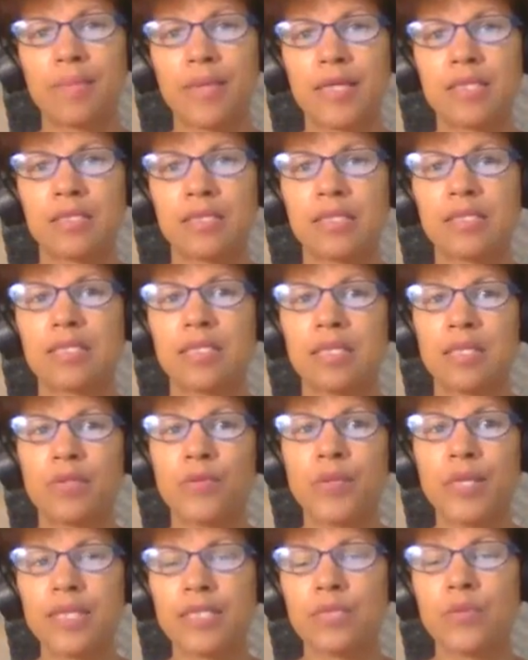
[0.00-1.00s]
basis and the
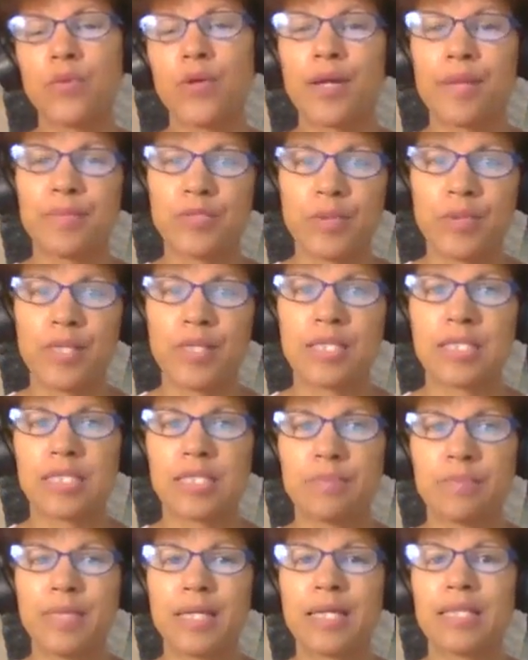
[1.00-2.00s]
reason why I'm doing this
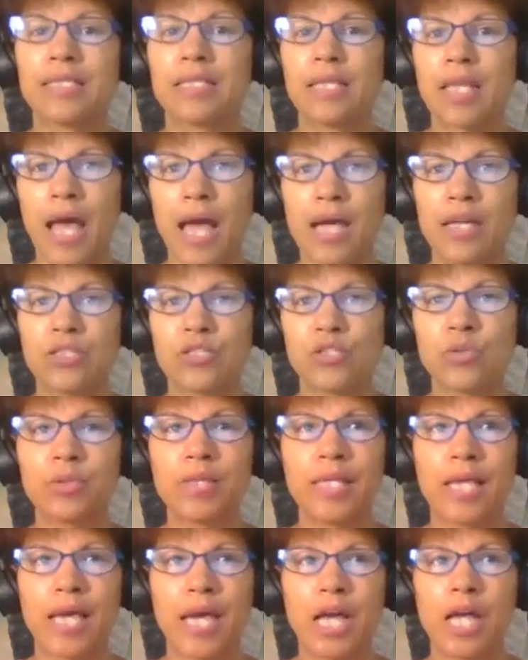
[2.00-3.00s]
is because it
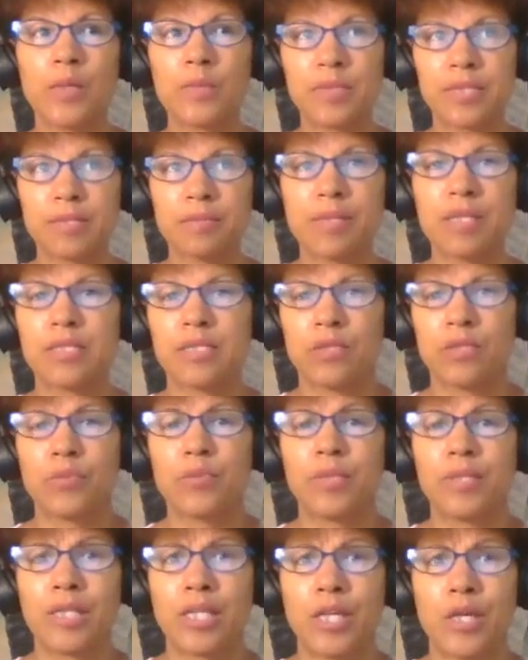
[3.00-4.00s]
actually helps me to
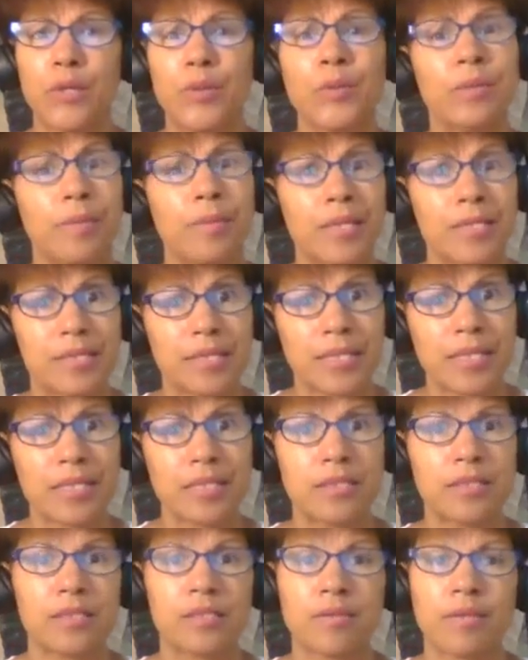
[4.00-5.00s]
really hone my
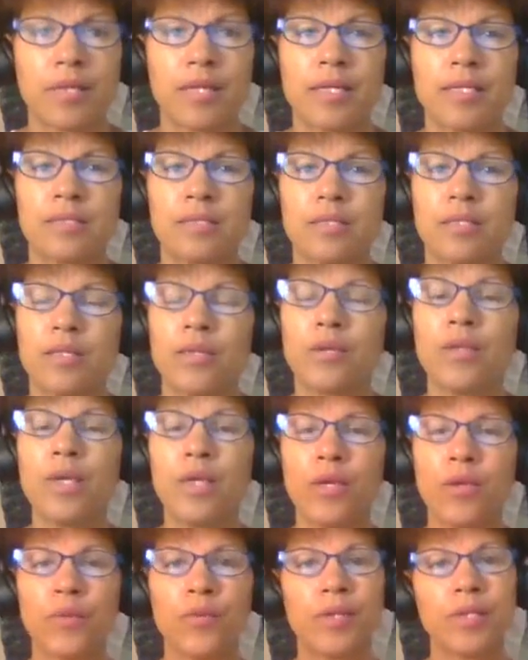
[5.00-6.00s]
skills, right? To
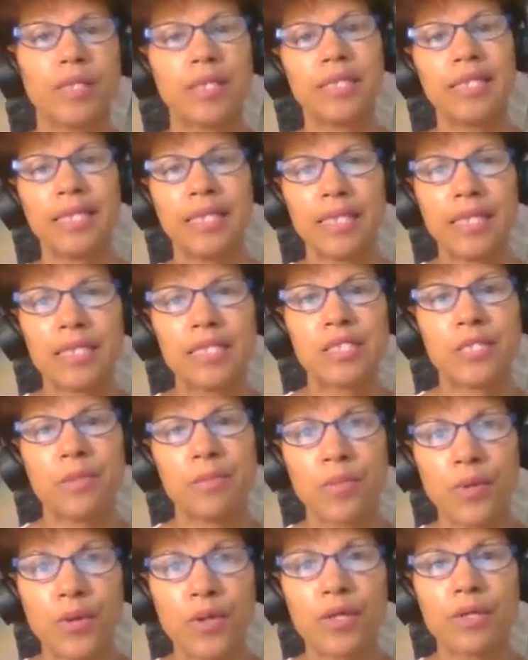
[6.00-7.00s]
really lean into
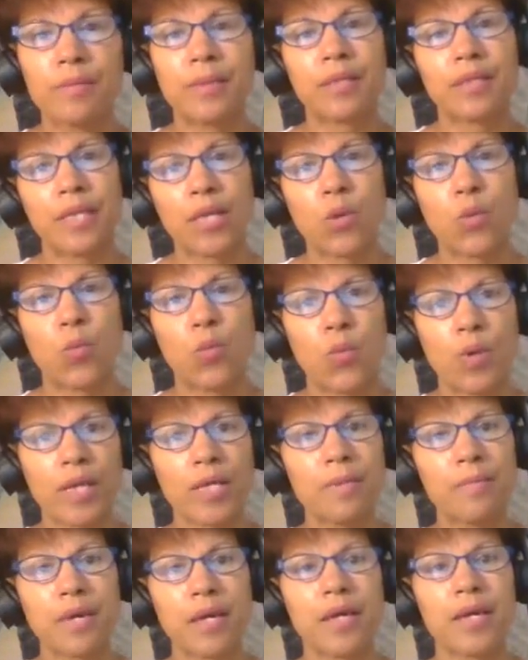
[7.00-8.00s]
more about like what
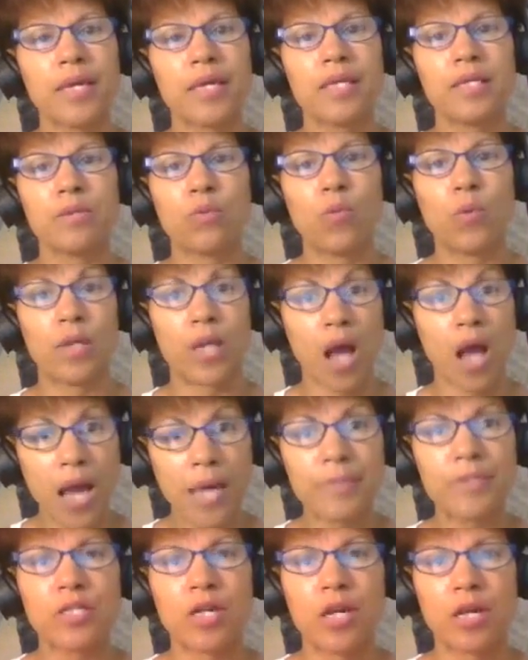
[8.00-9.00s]
am I what
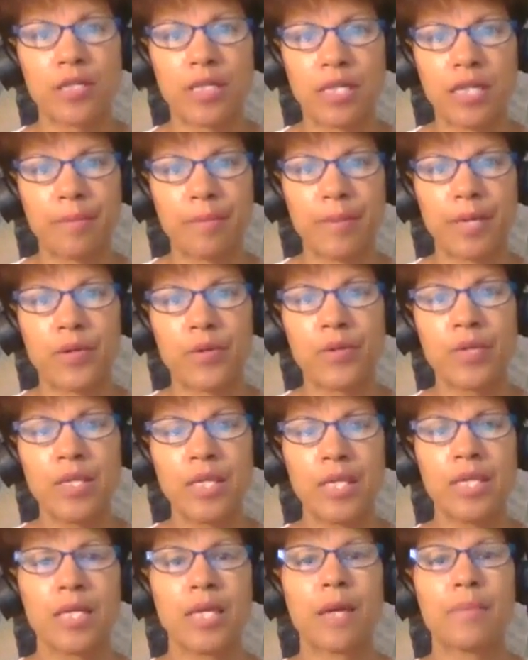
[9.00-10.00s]
I'm talking about.
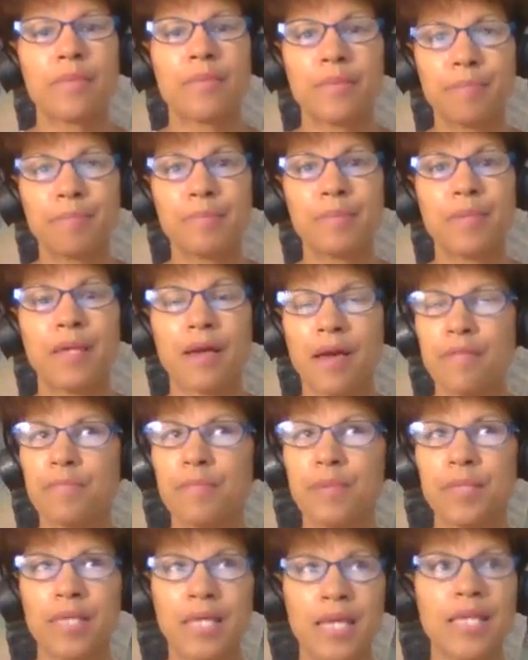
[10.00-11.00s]
I'm I've
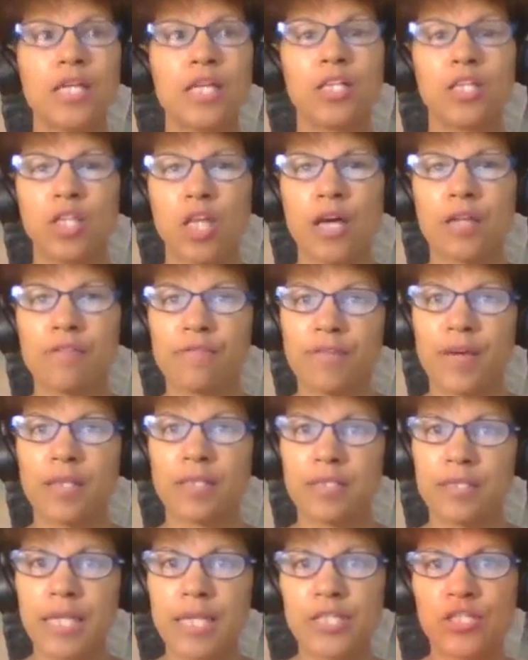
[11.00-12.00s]
been getting a lot of
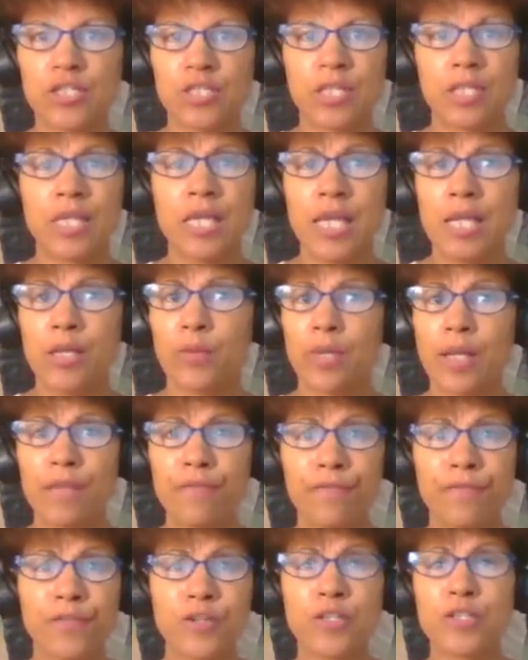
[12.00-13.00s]
validation. When I
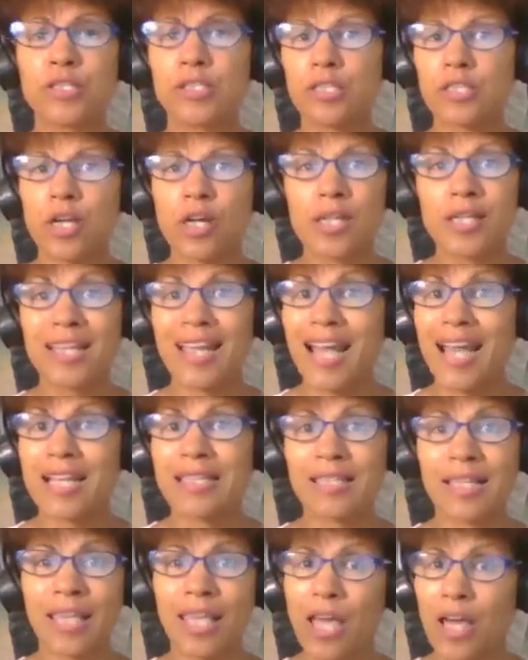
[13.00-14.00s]
first started
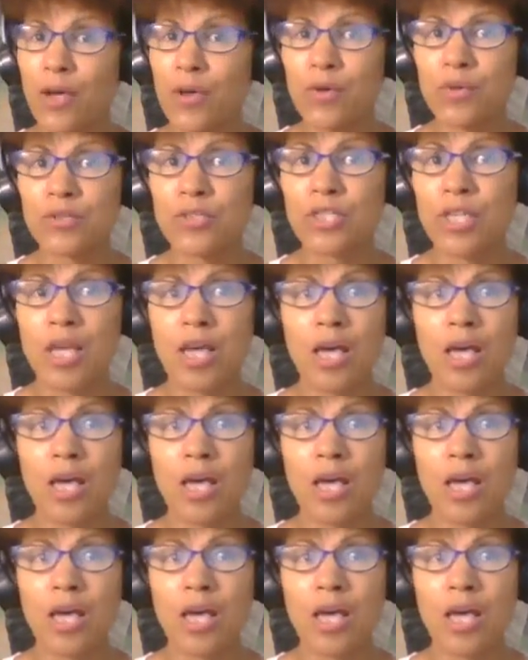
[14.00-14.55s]
as a coach,